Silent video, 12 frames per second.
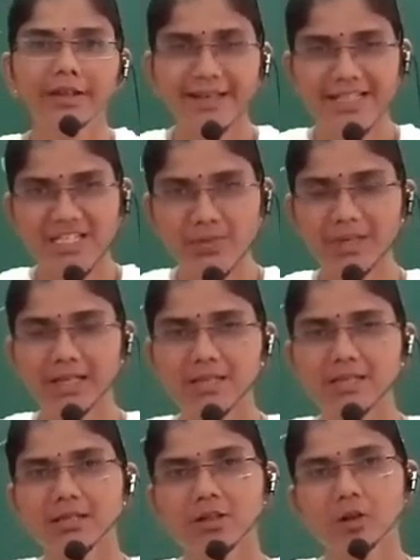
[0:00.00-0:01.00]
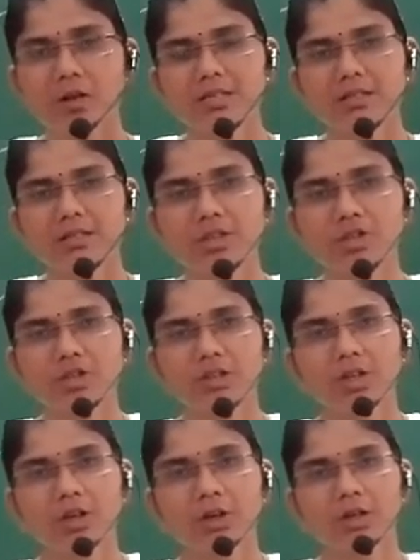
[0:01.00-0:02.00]
express the concentration
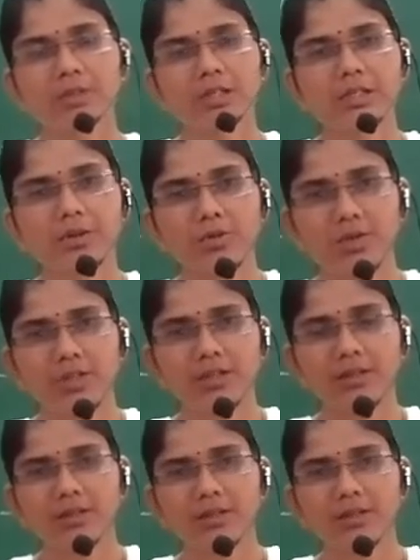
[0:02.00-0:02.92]
of the solution: